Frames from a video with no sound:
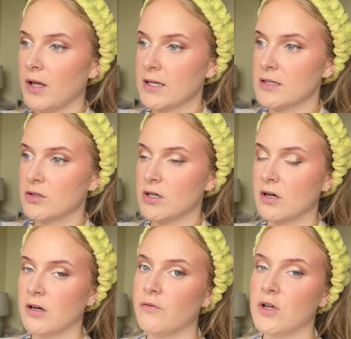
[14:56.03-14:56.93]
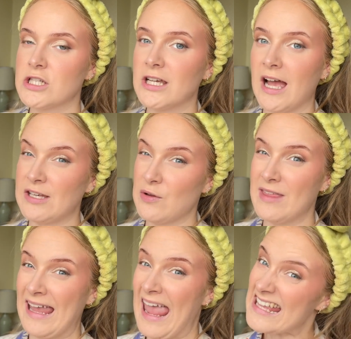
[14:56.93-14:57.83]
it's not dark enough, which I don't
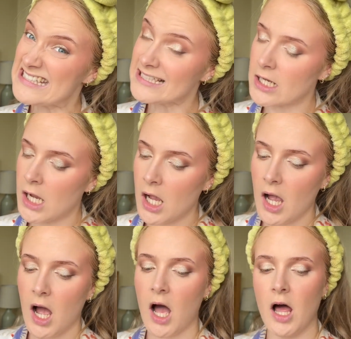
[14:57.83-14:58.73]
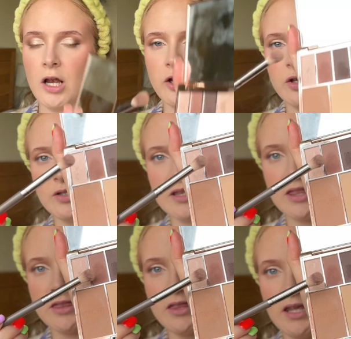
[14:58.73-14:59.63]
think it is, I'll use
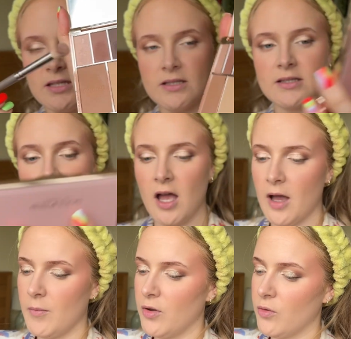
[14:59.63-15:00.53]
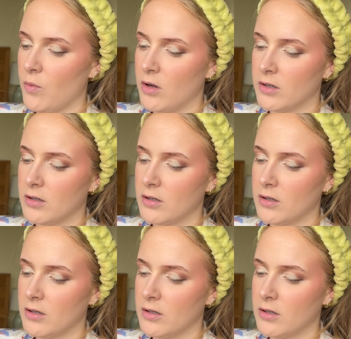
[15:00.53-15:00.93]
this other one,